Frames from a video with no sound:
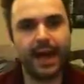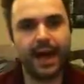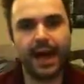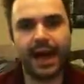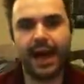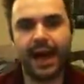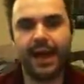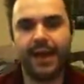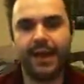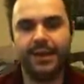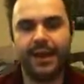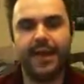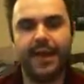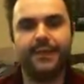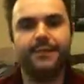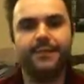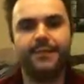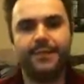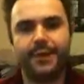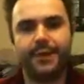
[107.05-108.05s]

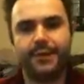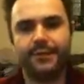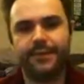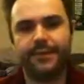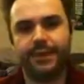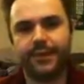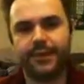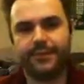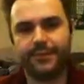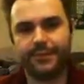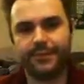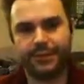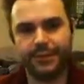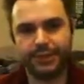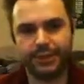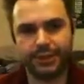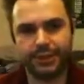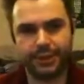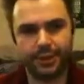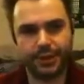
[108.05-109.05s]
Another very, very
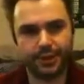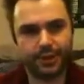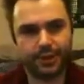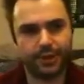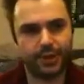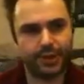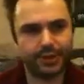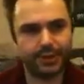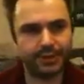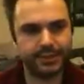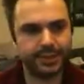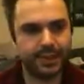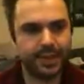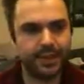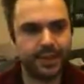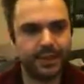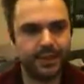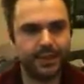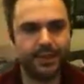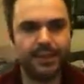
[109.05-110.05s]
efficient unit choice.
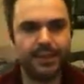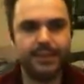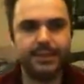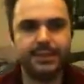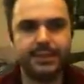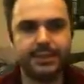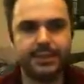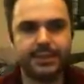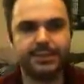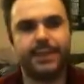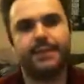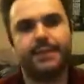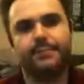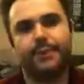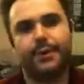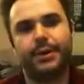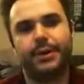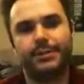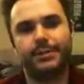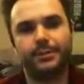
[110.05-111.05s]
They're only 16
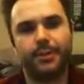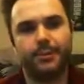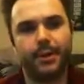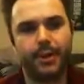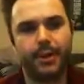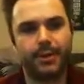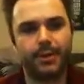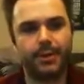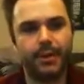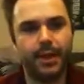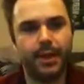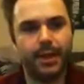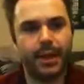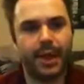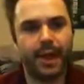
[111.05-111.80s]
points per model.